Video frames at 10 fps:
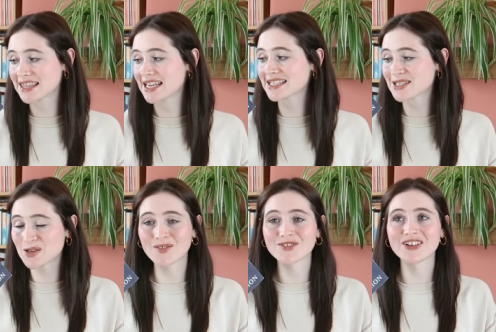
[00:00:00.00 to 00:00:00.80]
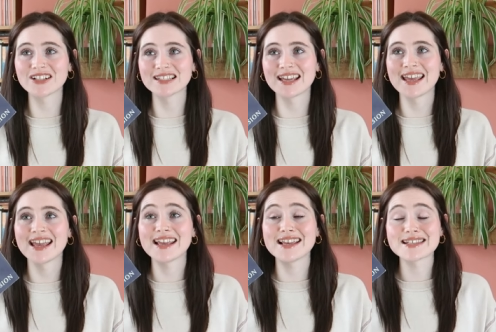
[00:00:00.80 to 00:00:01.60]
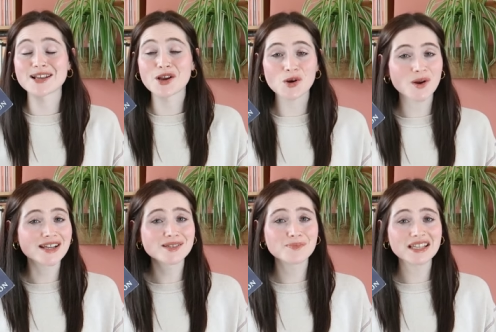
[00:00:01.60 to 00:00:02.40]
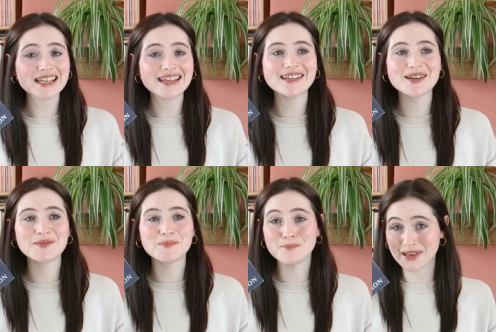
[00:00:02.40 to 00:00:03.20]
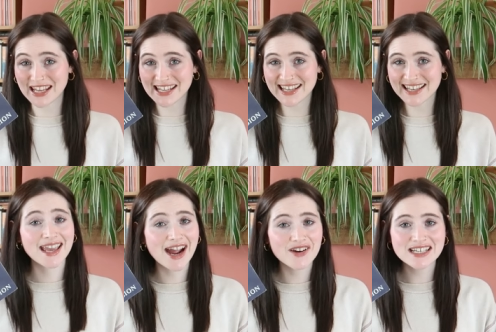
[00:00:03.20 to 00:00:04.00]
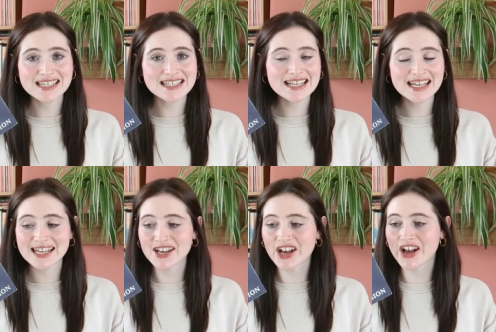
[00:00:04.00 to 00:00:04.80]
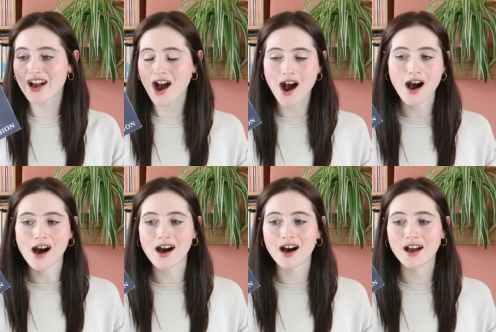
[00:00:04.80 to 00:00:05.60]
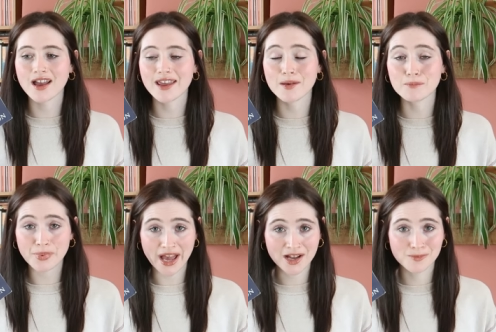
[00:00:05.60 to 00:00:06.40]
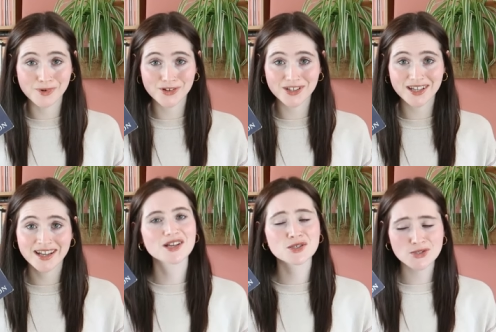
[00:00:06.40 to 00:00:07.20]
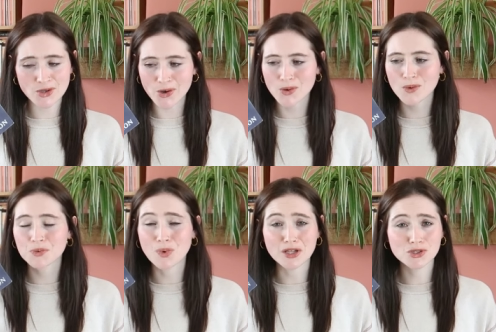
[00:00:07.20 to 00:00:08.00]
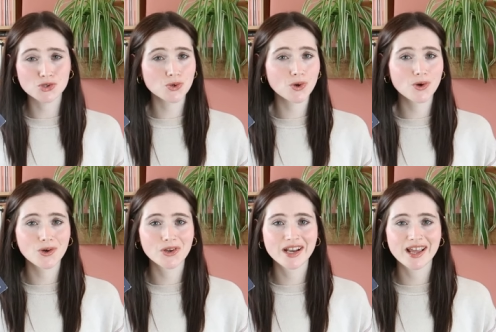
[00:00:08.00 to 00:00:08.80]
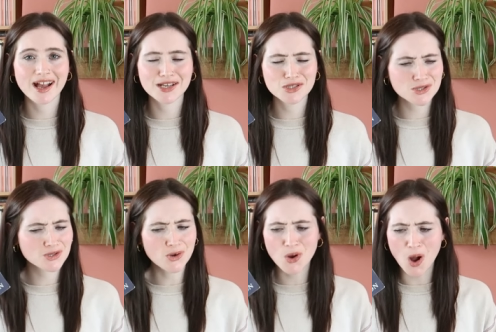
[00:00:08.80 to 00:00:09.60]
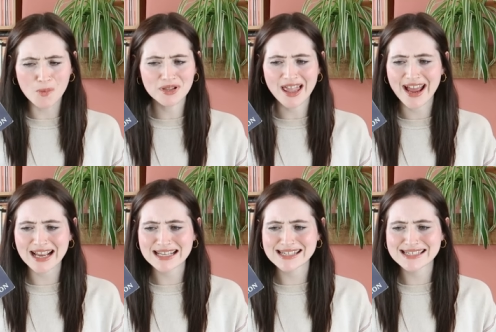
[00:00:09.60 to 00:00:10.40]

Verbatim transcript: this novel is incredibly me. The characters in here are impeccable. They are so well drawn and so complex